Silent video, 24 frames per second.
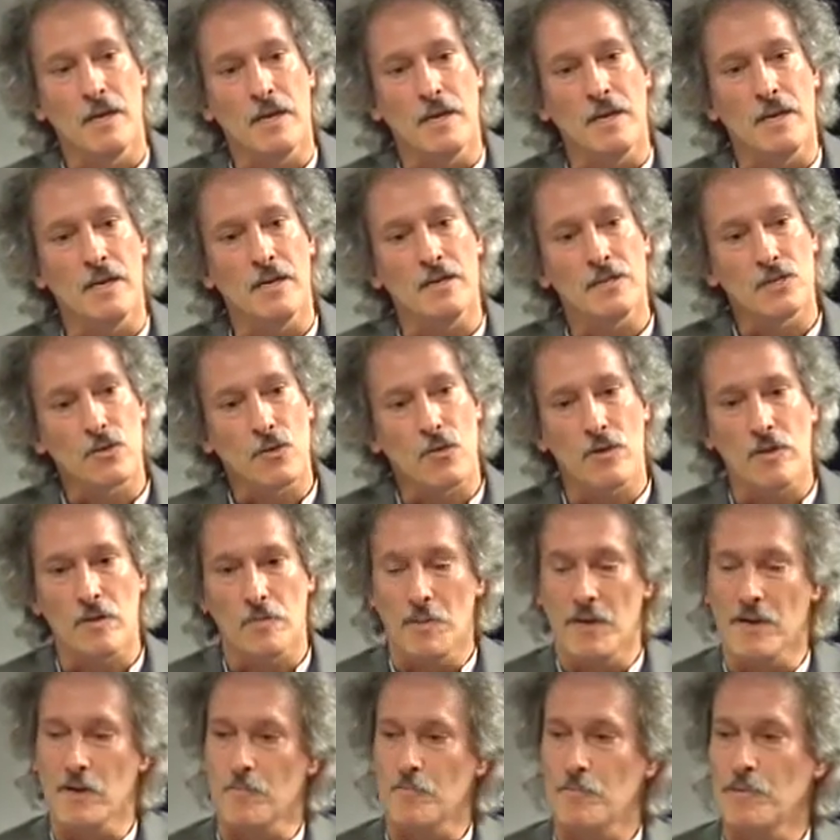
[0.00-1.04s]
It is all
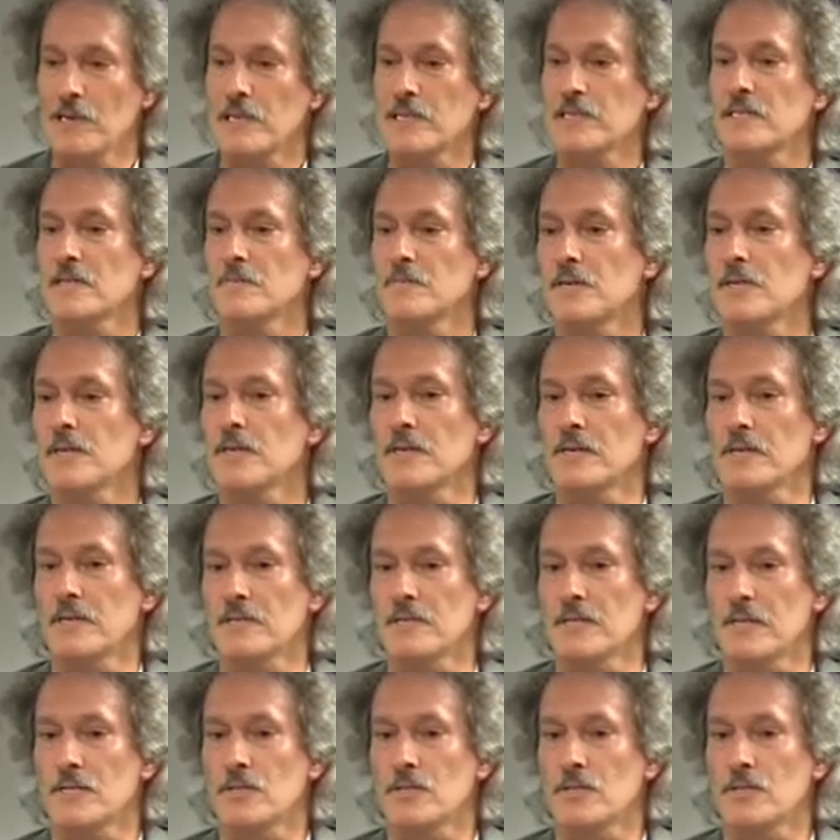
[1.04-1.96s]
about possibilities.